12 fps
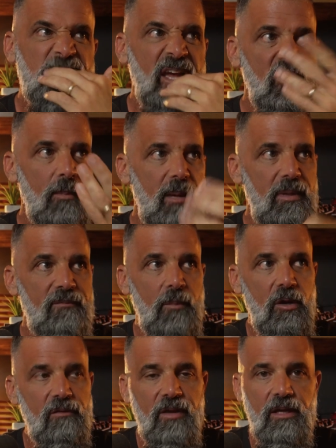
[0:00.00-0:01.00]
And you may be
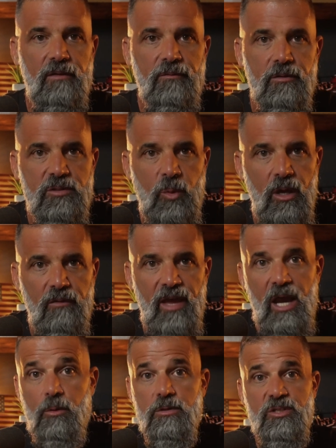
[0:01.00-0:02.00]
motivated for 12
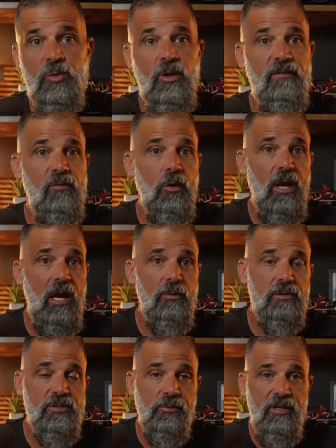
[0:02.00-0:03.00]
hours, 24
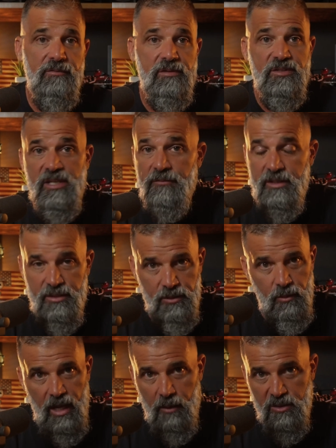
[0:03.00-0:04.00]
hours, or even
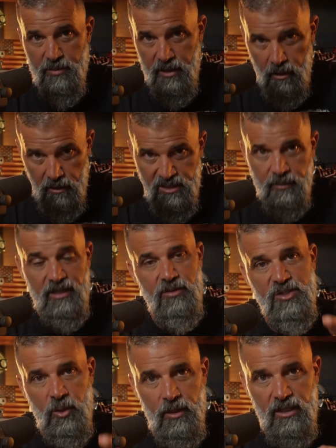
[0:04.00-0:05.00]
72 hours, but ultimately
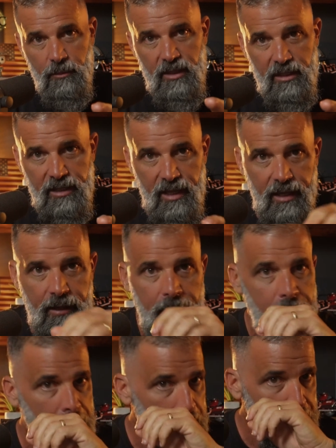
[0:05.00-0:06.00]
there's going to be a day
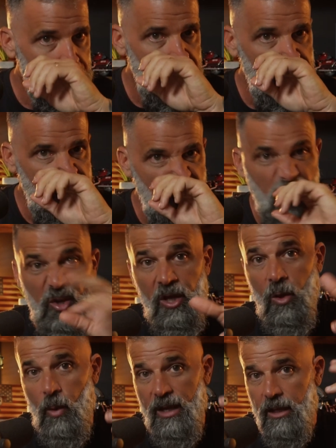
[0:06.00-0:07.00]
where you're
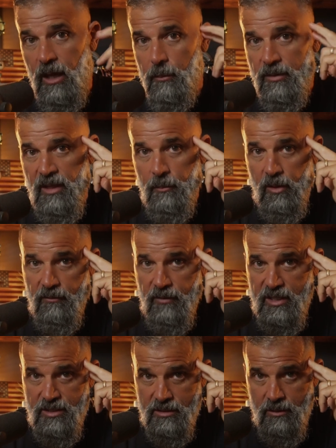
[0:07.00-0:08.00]
going to wake up and that
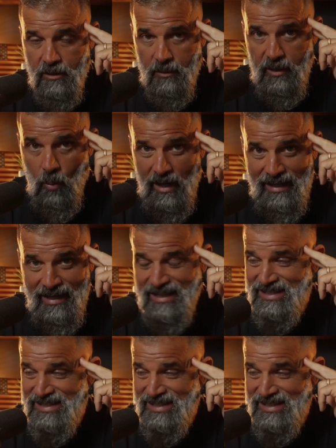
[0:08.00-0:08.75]
motivation is going to be waning.